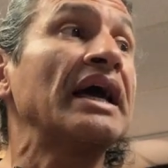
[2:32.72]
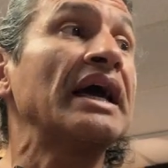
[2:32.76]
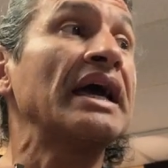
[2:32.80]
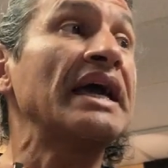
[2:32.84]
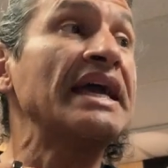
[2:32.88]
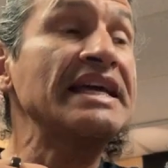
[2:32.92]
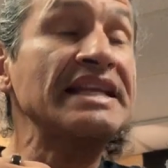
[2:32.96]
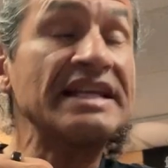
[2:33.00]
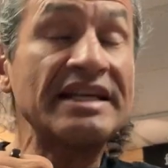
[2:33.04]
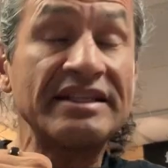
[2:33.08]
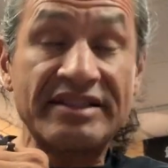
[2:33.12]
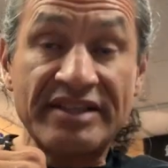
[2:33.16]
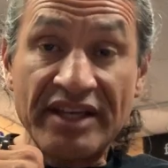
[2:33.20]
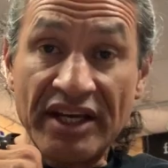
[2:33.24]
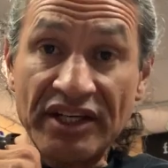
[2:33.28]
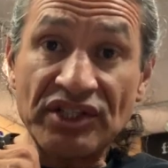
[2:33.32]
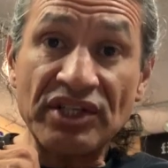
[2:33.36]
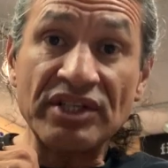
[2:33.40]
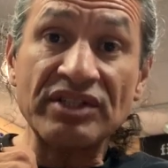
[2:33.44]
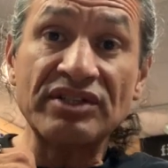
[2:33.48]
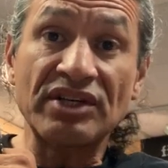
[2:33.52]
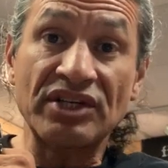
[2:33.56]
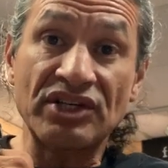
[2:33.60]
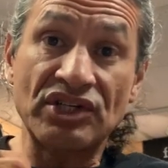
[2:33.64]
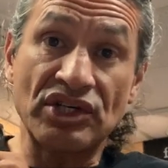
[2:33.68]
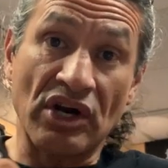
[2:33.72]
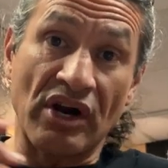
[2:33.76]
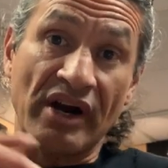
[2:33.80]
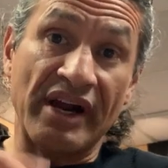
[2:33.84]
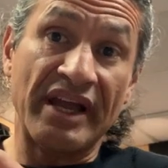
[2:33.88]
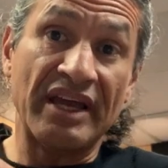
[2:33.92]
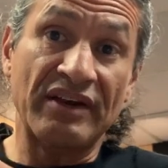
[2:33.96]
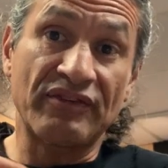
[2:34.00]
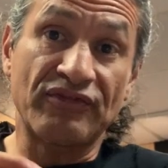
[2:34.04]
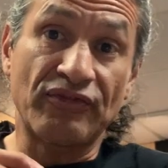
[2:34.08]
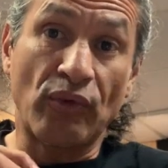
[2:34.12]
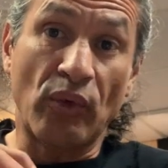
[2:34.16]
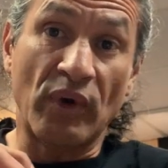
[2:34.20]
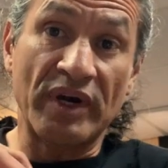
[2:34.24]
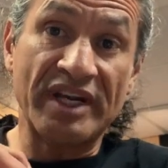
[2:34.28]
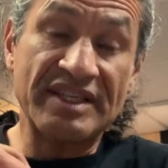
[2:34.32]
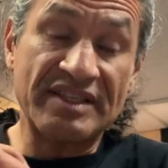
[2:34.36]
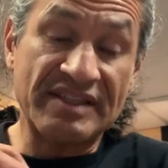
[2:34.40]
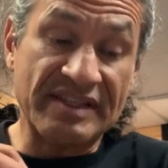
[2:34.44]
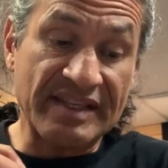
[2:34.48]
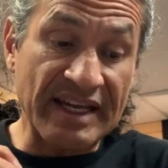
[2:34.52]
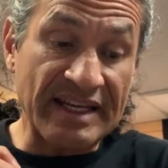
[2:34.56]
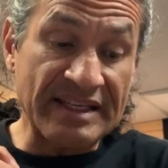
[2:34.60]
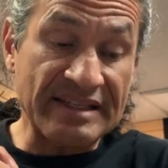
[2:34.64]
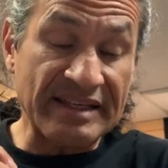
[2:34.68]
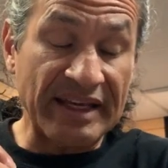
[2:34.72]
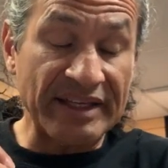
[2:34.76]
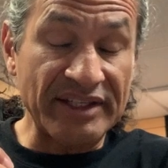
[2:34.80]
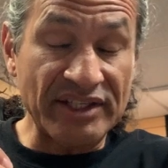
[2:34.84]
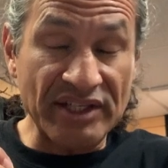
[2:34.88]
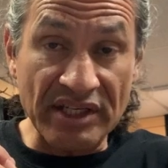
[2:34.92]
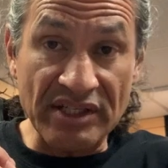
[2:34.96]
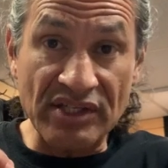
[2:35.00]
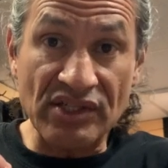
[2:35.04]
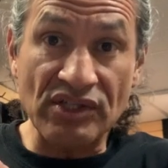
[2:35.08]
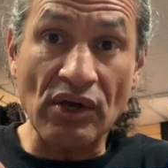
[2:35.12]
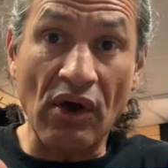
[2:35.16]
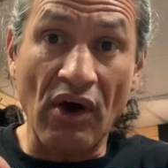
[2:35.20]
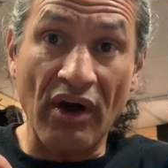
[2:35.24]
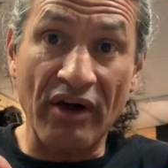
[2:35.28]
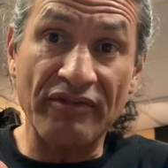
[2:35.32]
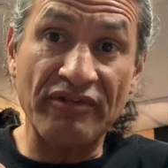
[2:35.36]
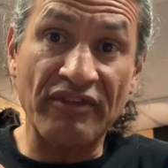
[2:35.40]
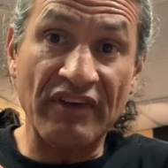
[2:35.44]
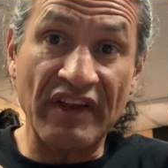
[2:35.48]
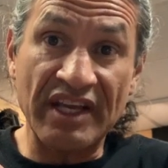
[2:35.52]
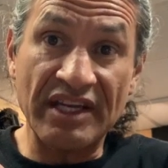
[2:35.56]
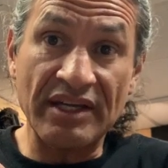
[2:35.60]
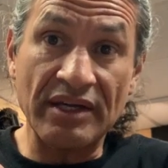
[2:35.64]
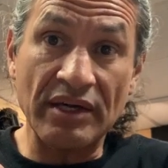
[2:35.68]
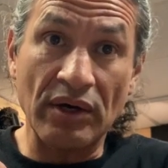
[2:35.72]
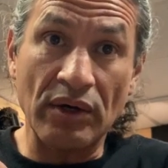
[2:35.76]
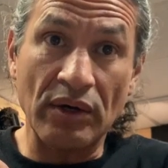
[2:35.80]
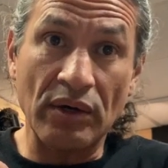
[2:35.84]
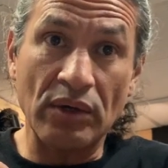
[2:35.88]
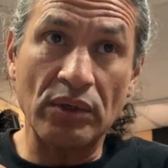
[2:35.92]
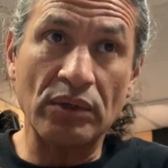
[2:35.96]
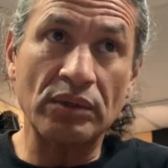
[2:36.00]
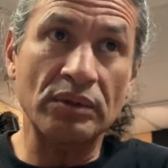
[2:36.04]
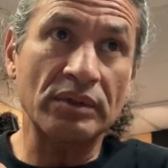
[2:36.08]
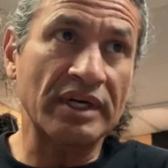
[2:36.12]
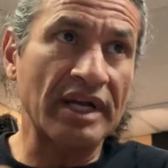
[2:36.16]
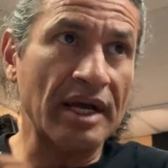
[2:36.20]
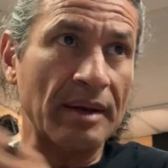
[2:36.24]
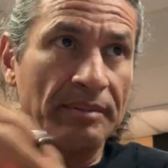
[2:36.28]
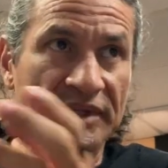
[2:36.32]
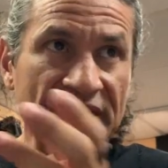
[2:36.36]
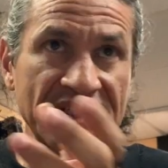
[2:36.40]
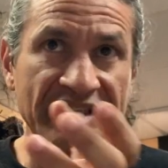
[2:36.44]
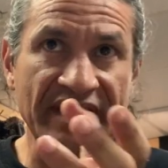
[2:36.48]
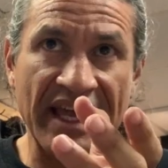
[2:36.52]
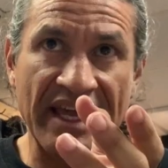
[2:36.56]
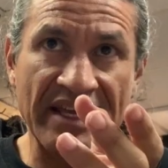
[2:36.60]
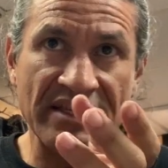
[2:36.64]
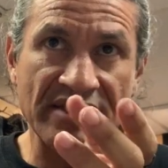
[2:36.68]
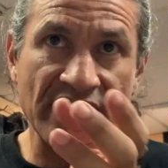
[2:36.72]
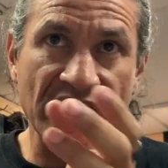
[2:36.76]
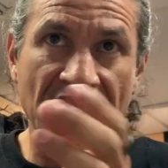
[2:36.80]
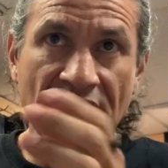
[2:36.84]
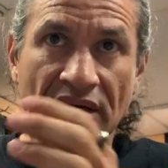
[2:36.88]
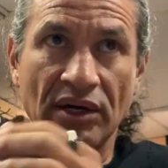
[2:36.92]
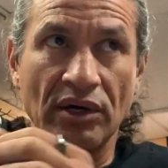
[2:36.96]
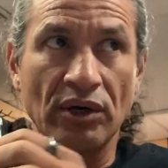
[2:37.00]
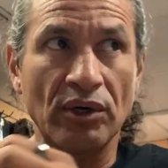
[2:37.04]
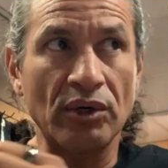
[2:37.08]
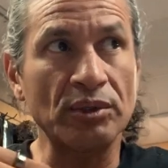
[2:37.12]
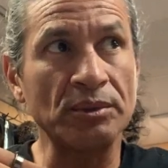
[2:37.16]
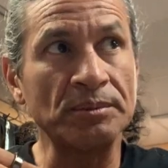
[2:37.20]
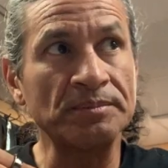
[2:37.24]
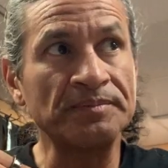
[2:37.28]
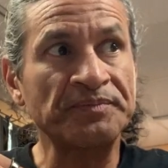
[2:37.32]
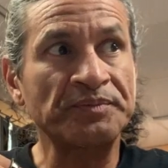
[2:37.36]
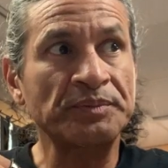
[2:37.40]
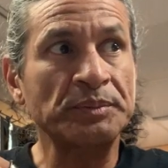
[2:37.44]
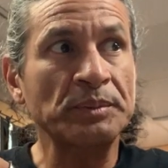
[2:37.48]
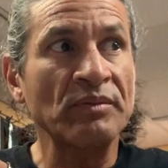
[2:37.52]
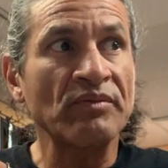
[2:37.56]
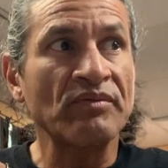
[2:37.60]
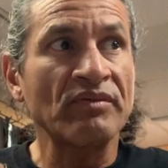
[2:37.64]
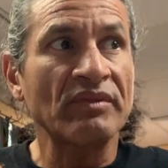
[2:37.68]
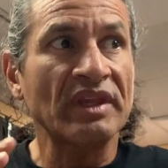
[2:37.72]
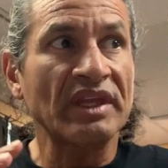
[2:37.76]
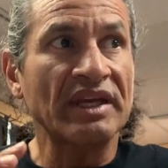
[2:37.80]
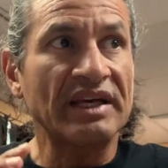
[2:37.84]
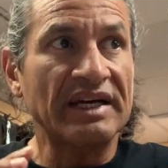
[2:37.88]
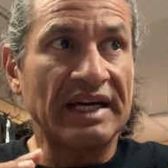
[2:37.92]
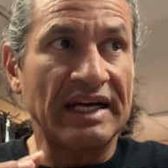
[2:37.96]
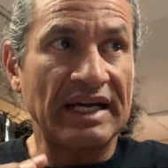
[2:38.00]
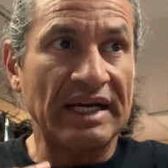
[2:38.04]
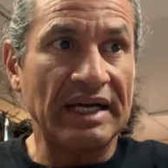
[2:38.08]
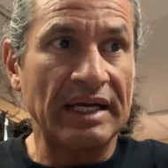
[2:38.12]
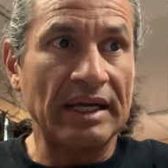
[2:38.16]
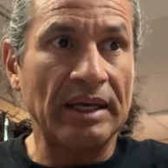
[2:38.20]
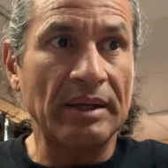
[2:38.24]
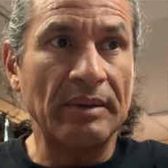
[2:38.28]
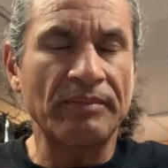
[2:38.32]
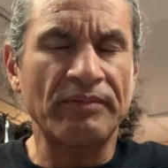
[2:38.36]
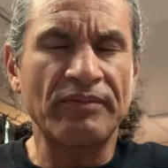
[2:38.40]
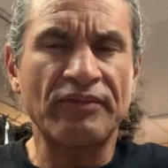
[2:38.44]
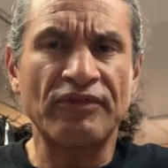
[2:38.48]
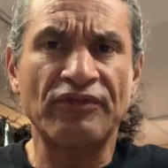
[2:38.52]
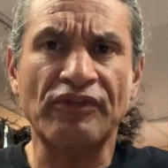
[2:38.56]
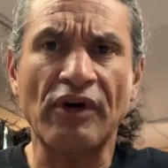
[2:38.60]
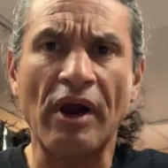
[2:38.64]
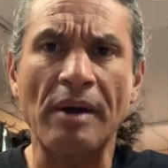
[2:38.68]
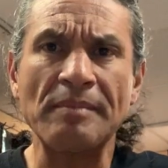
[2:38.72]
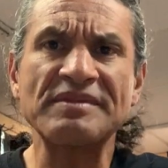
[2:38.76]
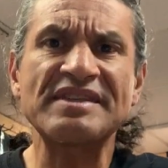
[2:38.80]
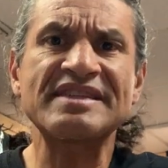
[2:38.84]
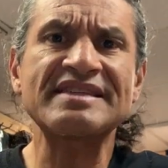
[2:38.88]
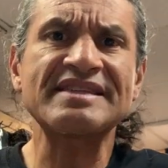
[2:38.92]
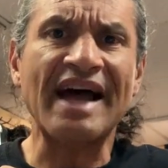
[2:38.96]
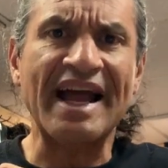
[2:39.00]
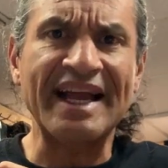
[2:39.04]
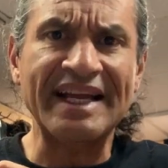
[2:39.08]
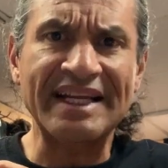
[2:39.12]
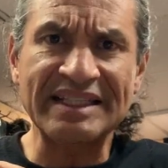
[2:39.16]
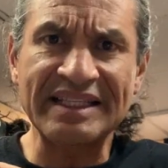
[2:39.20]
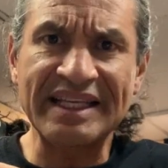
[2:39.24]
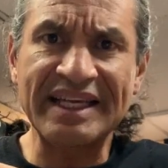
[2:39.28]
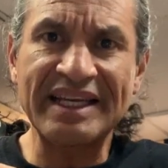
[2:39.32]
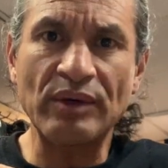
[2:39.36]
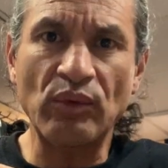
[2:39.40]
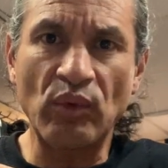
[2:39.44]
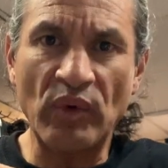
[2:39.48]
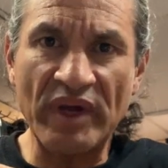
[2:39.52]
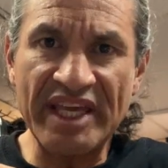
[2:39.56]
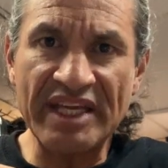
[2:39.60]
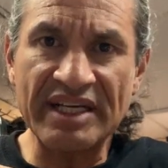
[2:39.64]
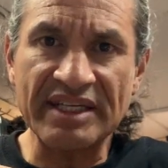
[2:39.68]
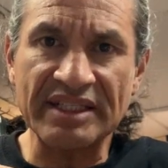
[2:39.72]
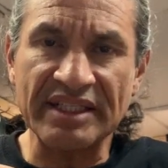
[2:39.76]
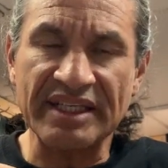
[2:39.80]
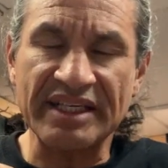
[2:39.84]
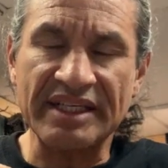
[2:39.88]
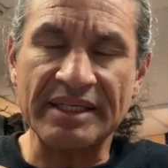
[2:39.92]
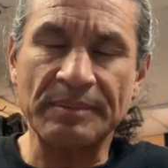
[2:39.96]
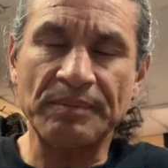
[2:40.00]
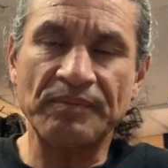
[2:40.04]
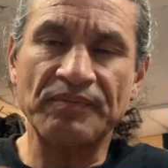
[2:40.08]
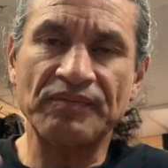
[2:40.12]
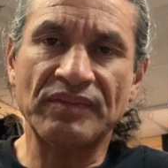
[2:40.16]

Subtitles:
In addition to Jarhead46, I just saw a video a couple of days ago from Cycling Weekly.